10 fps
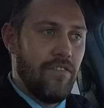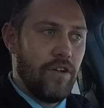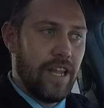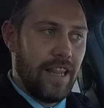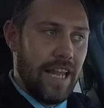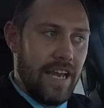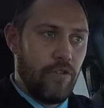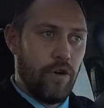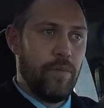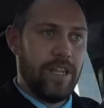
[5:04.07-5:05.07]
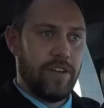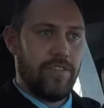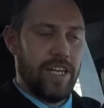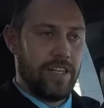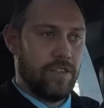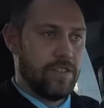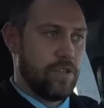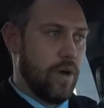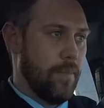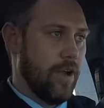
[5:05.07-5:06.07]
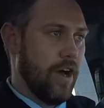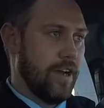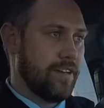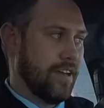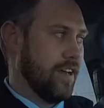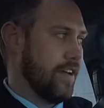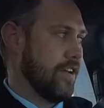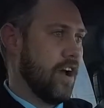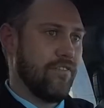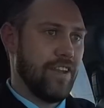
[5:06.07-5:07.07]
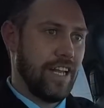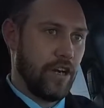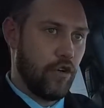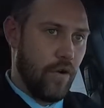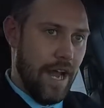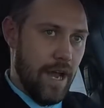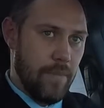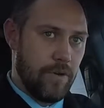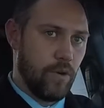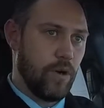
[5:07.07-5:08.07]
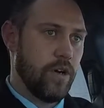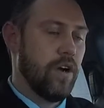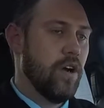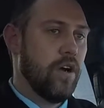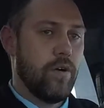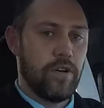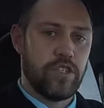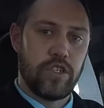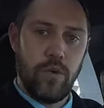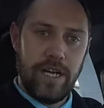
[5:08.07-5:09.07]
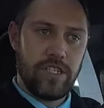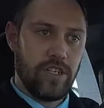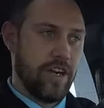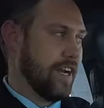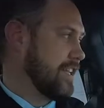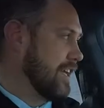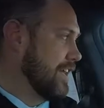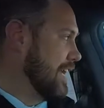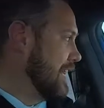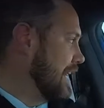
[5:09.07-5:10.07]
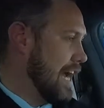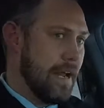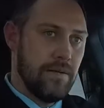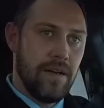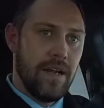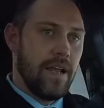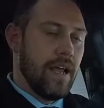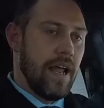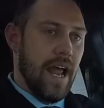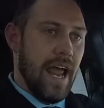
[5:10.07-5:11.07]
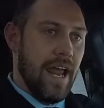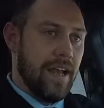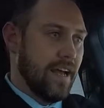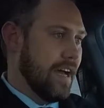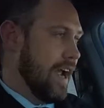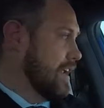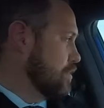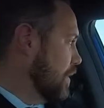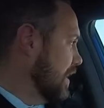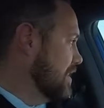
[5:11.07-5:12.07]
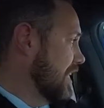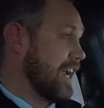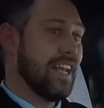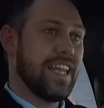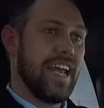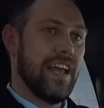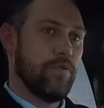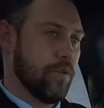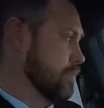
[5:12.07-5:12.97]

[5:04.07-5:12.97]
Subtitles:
all the leg room in their vehicle, so I'm not feeling cramped or squished or anything like that. And as well as I got the headroom,